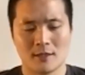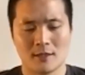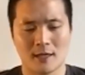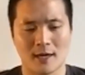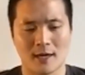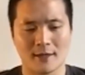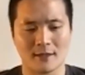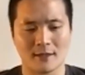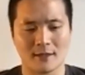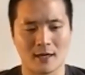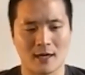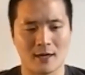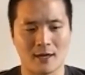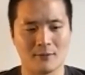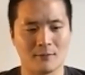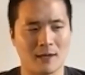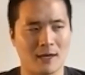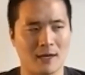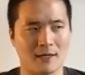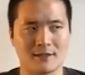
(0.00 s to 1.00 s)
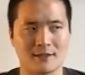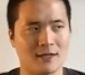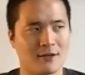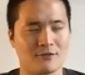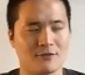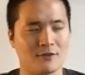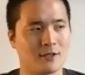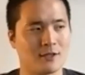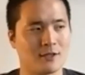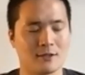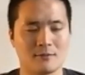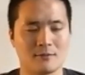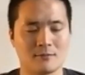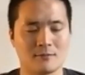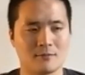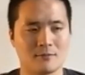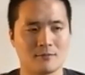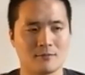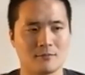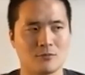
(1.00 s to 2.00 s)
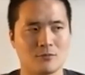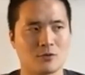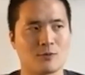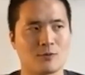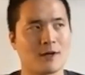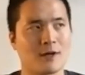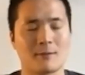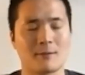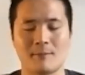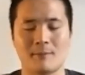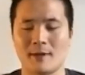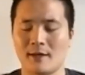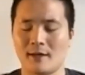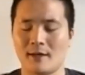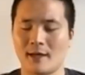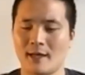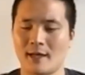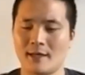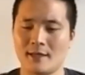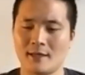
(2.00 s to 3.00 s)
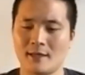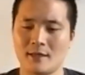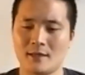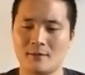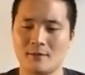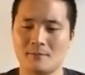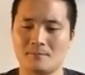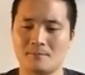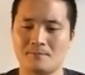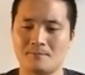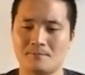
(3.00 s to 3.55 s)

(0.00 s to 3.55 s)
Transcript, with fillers: I definitely would recommend any,